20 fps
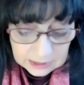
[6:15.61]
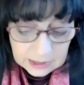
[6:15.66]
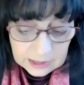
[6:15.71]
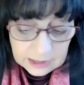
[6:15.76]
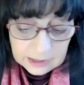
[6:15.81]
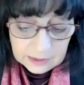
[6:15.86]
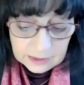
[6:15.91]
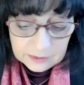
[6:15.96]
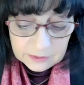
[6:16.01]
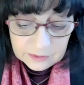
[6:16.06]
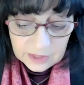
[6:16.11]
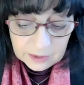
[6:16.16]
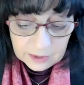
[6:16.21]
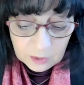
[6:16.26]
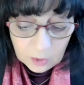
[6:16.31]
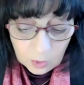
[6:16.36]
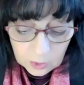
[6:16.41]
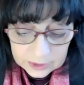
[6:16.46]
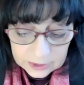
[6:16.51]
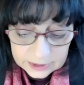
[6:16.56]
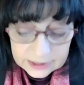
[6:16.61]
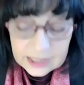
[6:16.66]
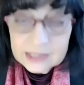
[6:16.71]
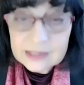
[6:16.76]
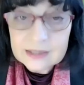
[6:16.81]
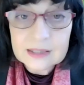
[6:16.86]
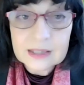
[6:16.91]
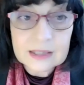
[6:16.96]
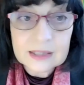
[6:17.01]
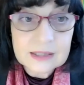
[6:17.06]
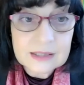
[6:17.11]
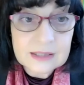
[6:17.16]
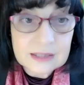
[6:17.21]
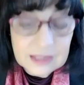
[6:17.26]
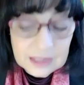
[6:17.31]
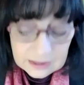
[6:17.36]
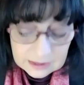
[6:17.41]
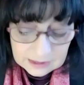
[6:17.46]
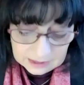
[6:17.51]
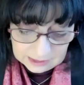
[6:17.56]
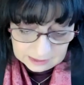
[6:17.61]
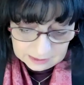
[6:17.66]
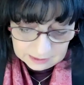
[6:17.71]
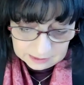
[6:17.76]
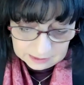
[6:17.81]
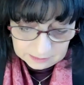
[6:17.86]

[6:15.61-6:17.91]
their holiness ceases.